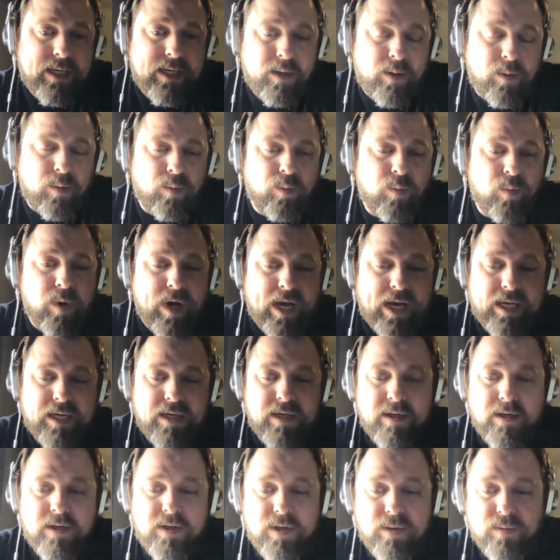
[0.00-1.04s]
when
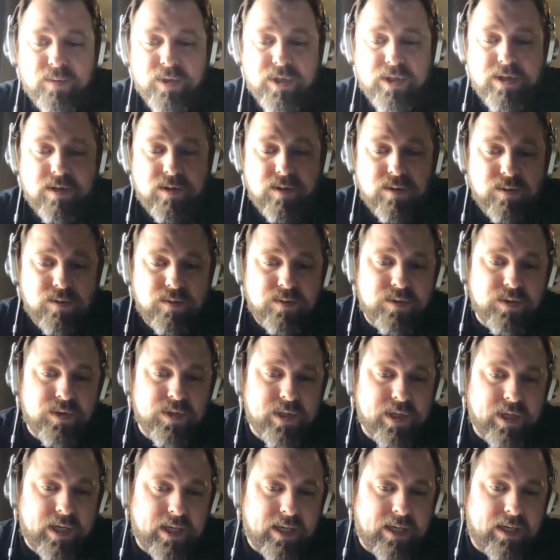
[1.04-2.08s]
you would use
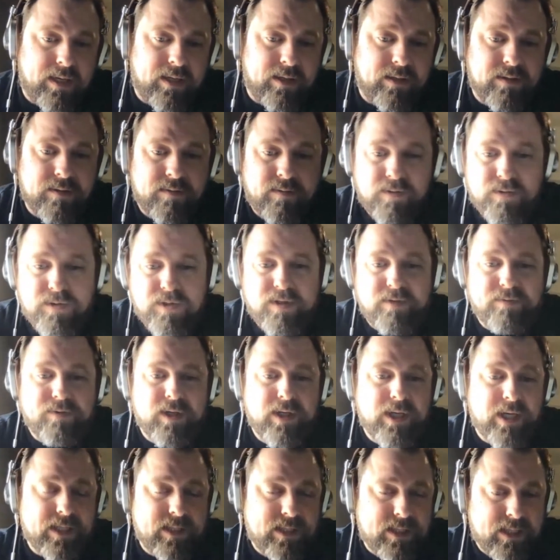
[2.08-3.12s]
uh, those different
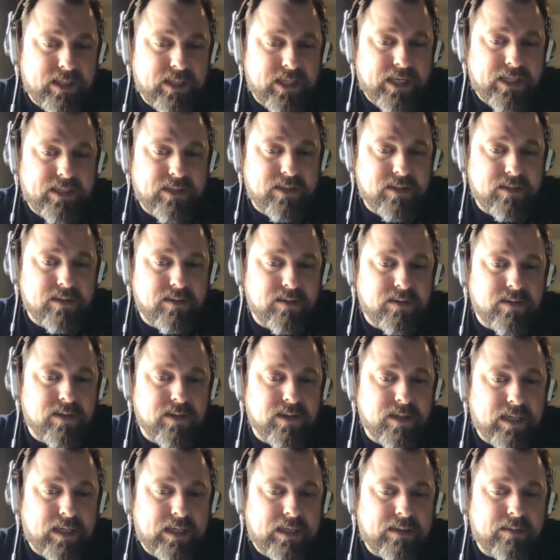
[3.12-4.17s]
kinds of indexes,
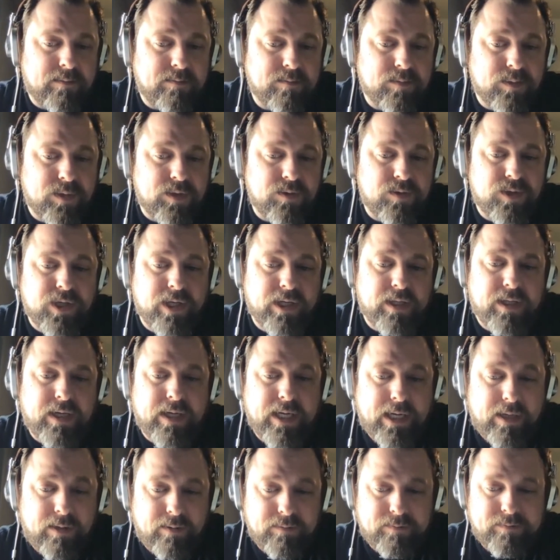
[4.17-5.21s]
um, do check that
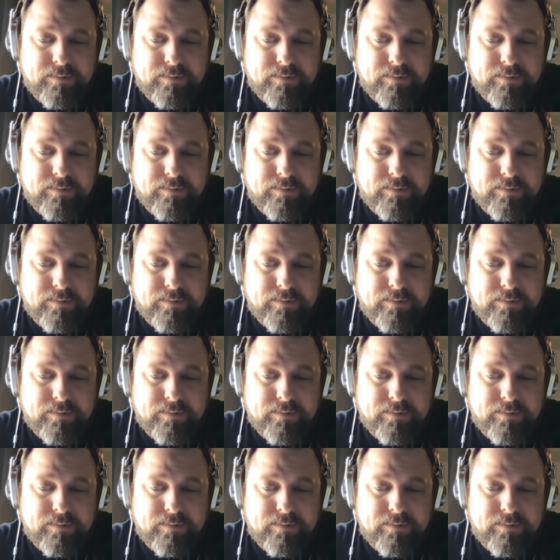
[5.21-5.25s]
out.